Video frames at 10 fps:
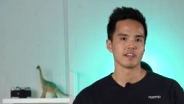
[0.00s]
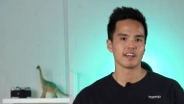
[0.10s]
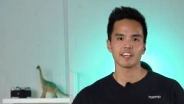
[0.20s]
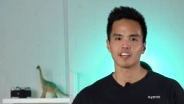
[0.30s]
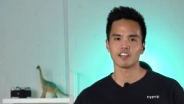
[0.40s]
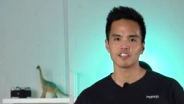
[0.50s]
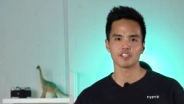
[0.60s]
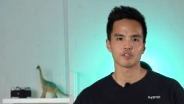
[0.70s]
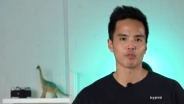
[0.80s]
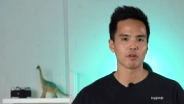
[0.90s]
Hey guys,
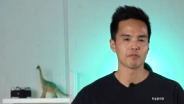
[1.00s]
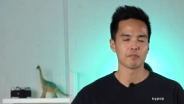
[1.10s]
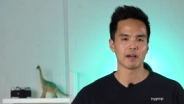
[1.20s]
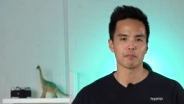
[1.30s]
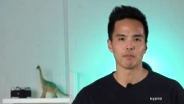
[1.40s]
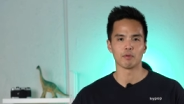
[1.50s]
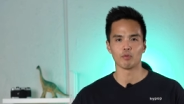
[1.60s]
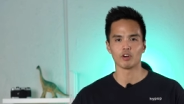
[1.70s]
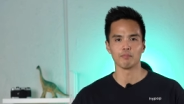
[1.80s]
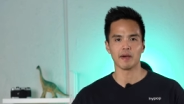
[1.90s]
it's Rob from Hypop and
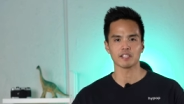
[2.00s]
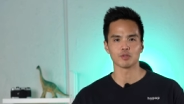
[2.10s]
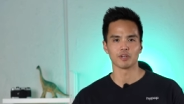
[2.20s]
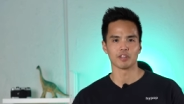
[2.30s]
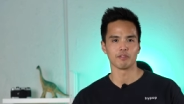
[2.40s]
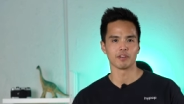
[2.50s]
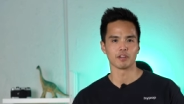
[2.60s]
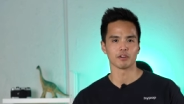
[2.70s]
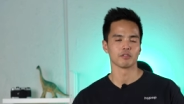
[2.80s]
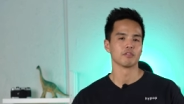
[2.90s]
welcome back to another video.